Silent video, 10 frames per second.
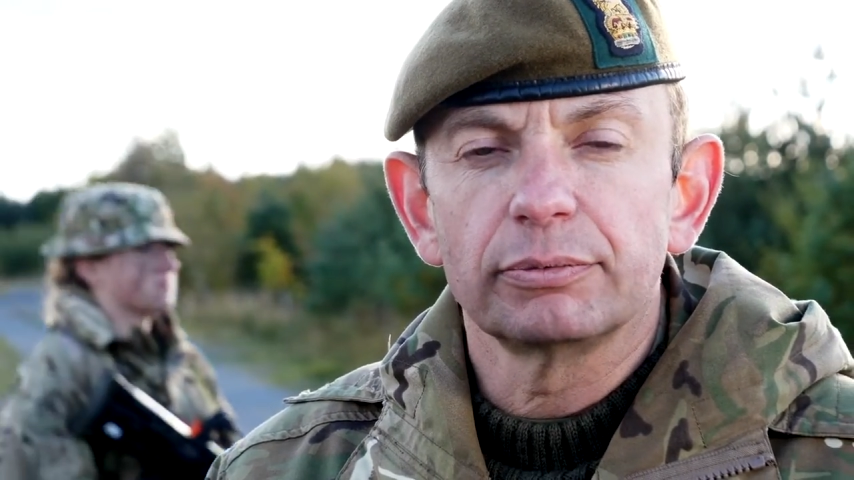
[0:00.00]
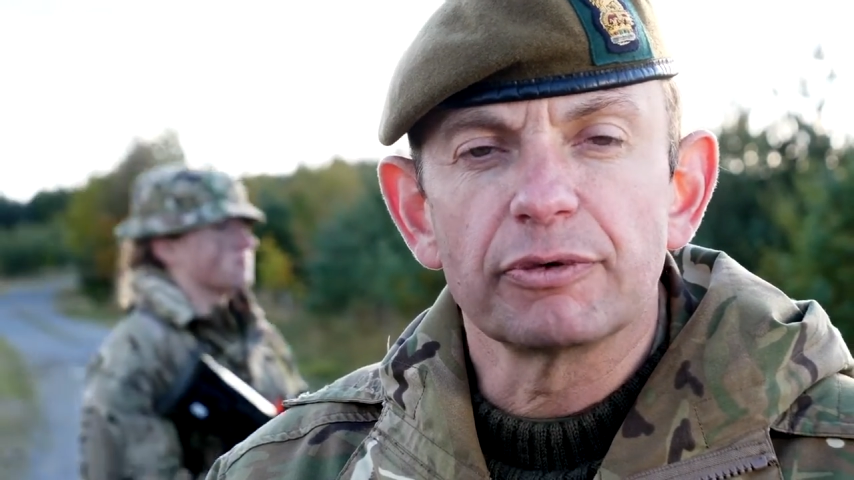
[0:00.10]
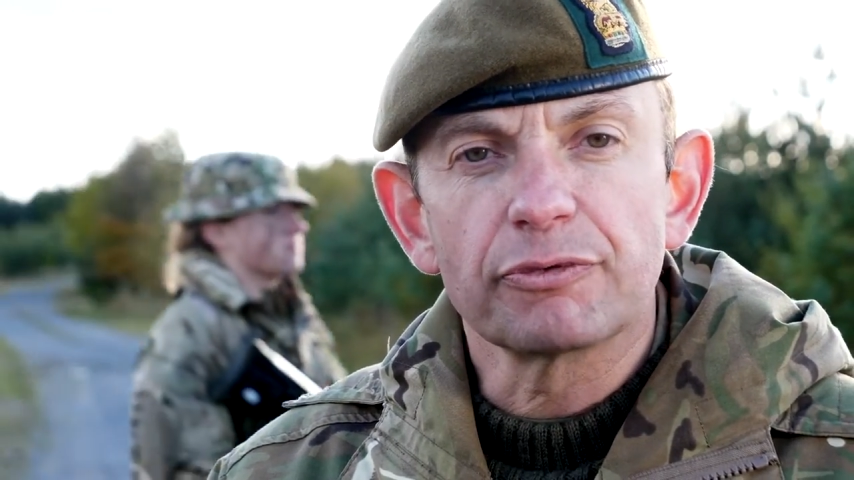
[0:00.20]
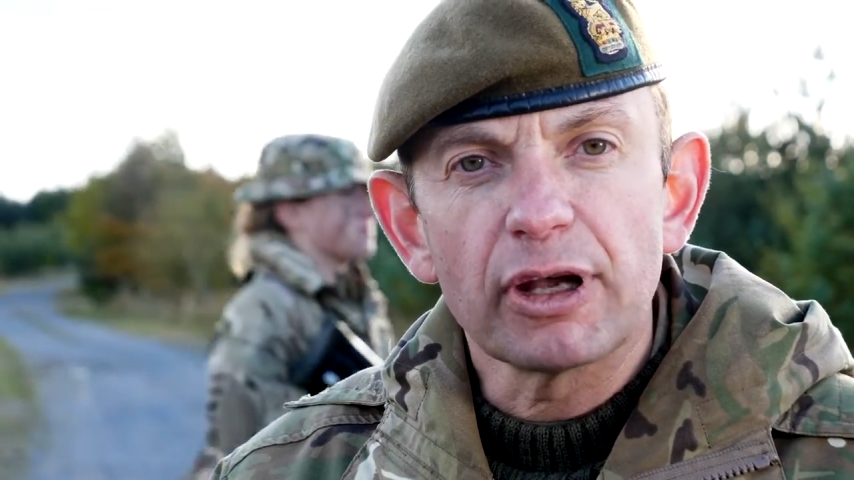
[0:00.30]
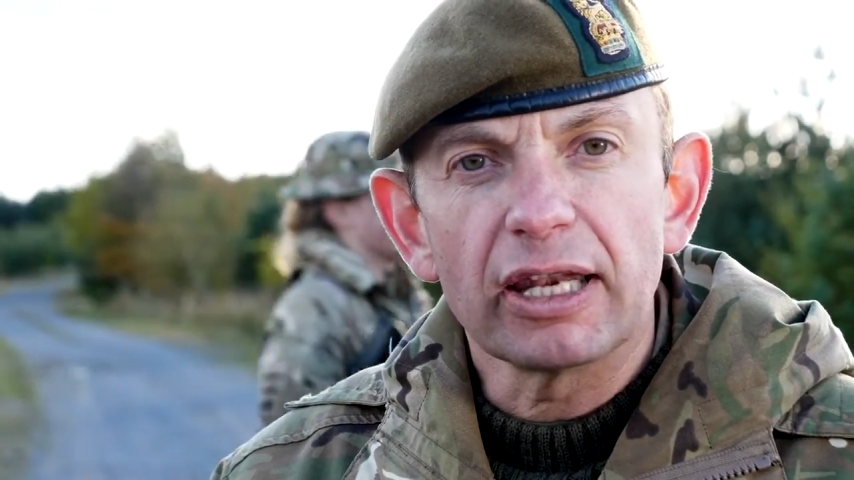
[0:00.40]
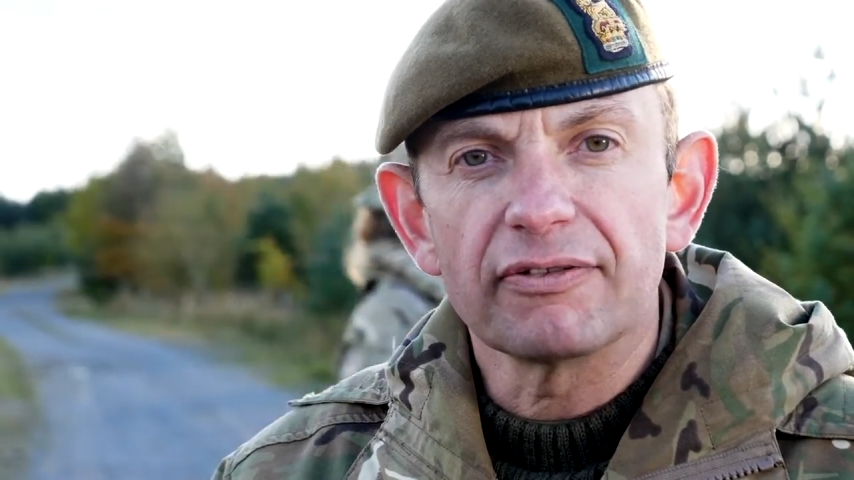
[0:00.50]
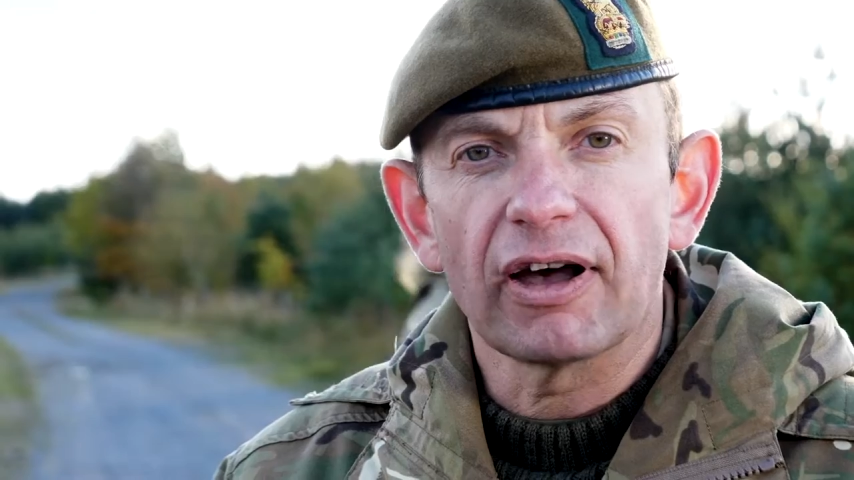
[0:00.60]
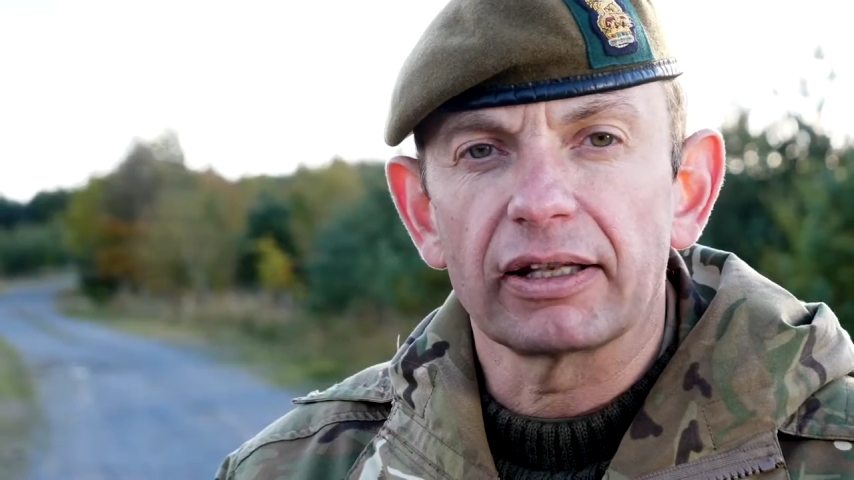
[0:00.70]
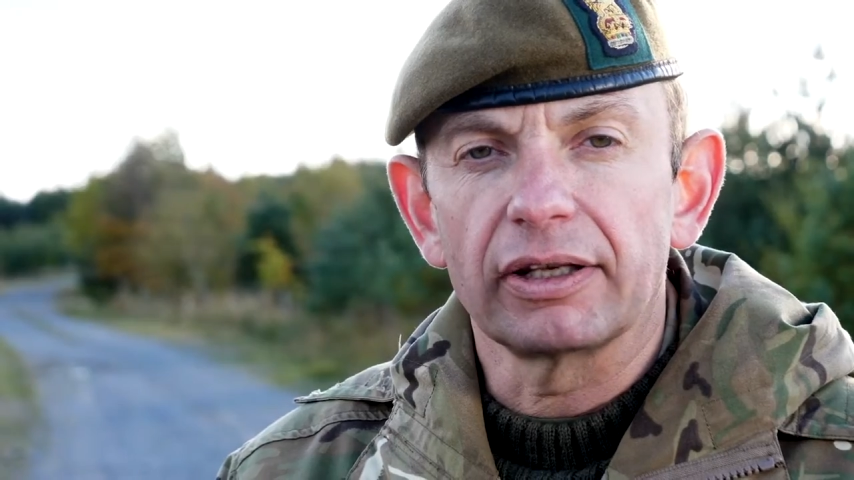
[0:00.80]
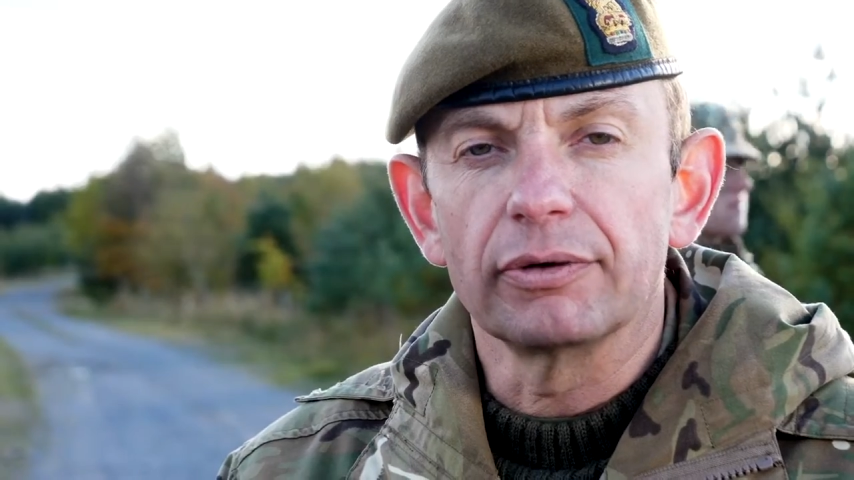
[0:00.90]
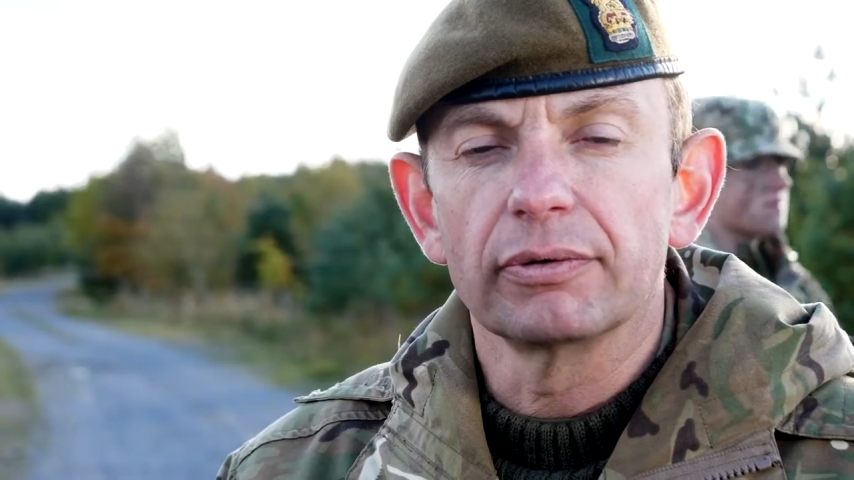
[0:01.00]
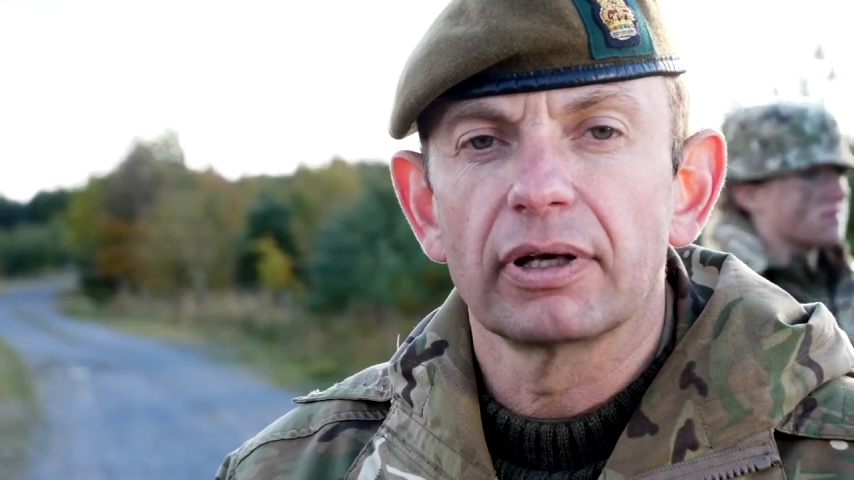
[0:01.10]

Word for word: we really value